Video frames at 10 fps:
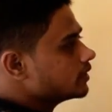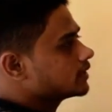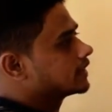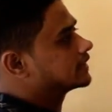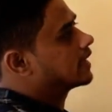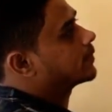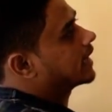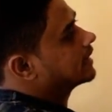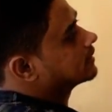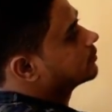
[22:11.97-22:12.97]
The same
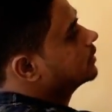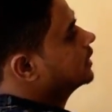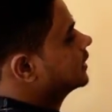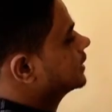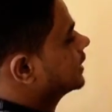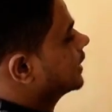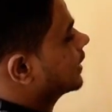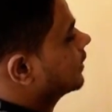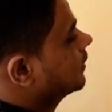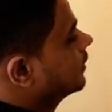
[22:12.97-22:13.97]
mechanism. See here,
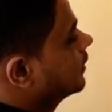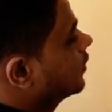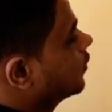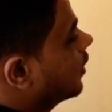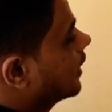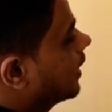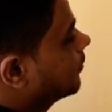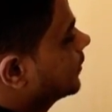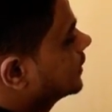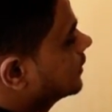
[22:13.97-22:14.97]
what
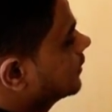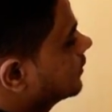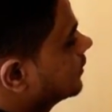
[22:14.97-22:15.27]
happens?